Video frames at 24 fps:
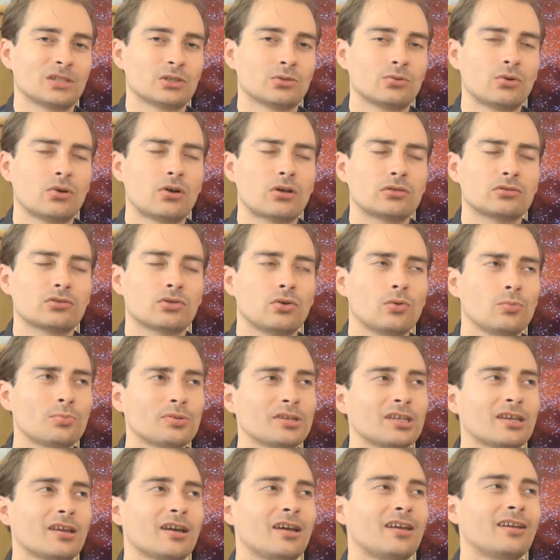
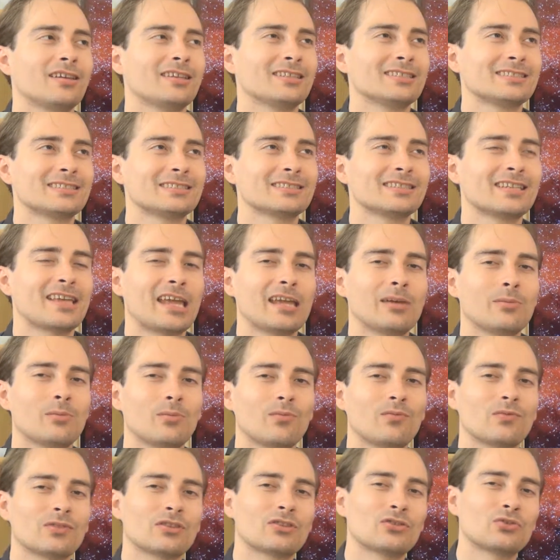Drawtopia is a
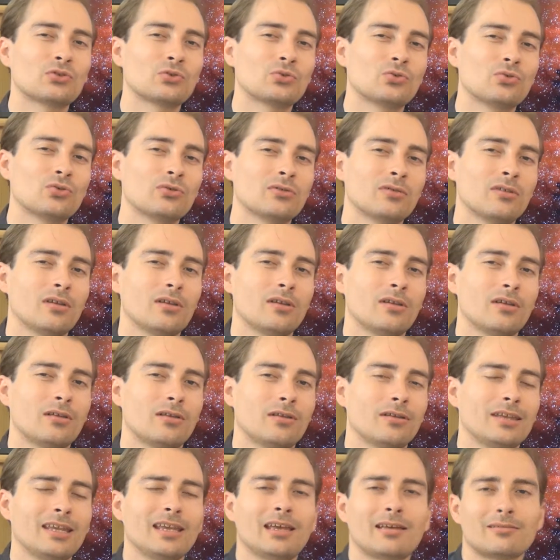game to,
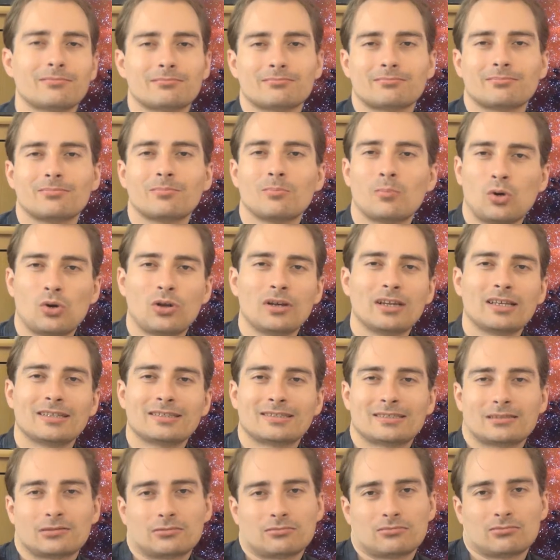more or
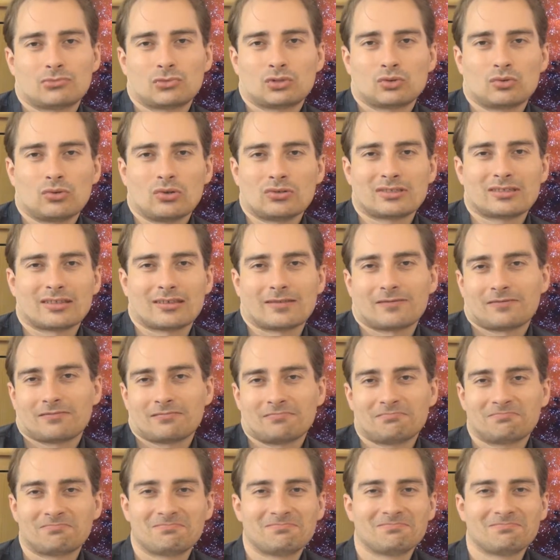less draw stuff.